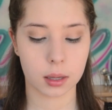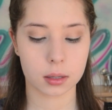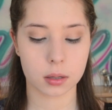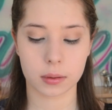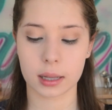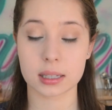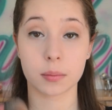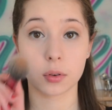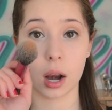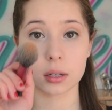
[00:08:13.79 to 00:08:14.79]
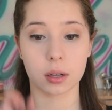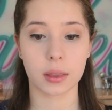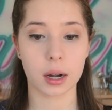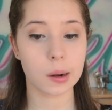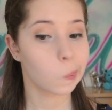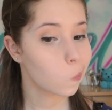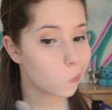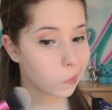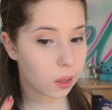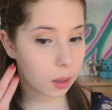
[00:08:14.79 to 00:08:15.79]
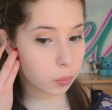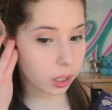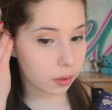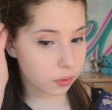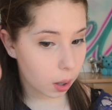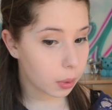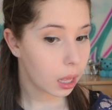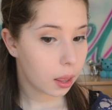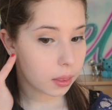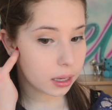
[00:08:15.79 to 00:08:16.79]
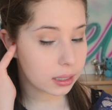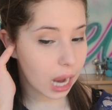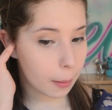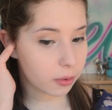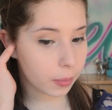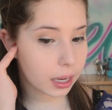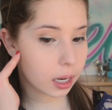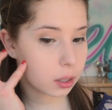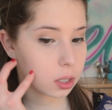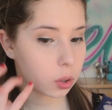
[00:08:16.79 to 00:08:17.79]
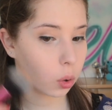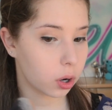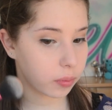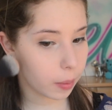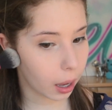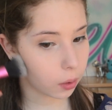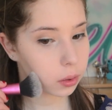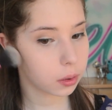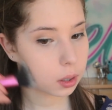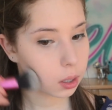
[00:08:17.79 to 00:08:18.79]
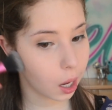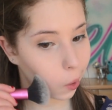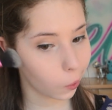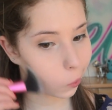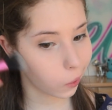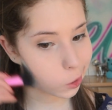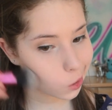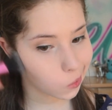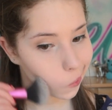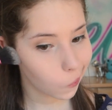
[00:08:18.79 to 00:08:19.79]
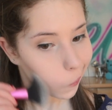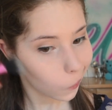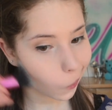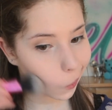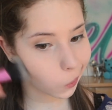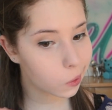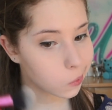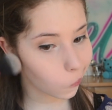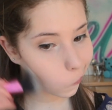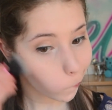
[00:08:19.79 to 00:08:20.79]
So get some product on there, and then bring it from the top of my ear to the corner of my mouth. Not all the way, just down like this.